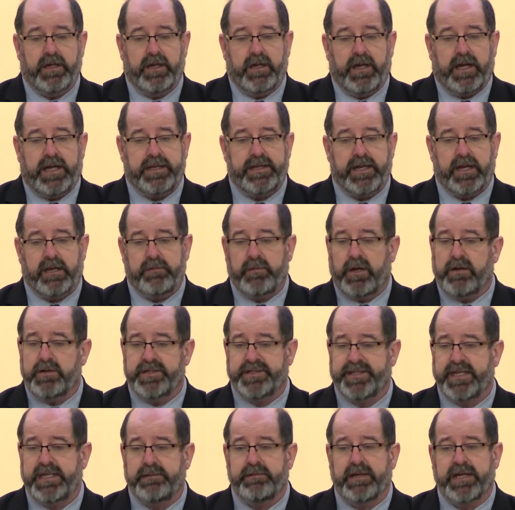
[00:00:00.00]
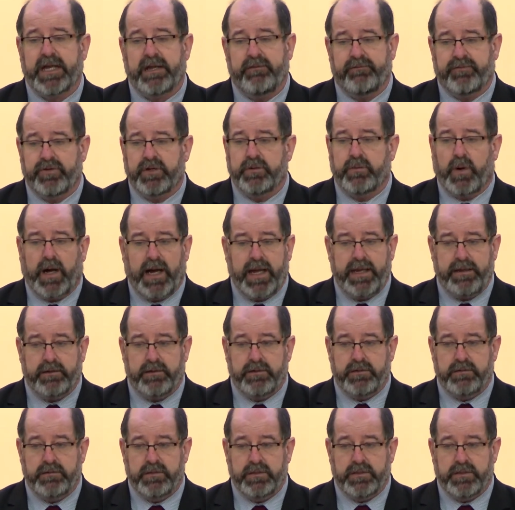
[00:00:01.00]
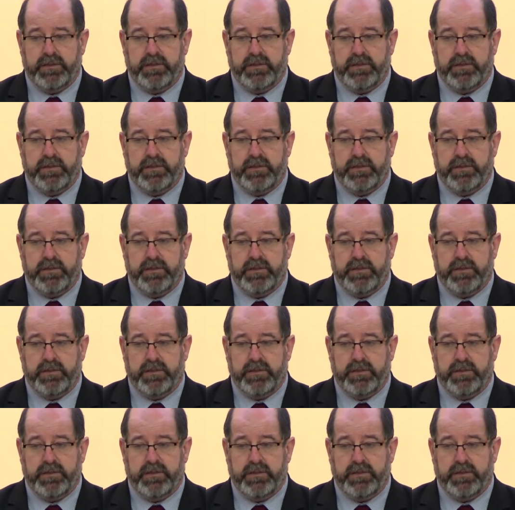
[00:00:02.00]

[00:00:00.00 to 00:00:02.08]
and then I won't see them again for a while.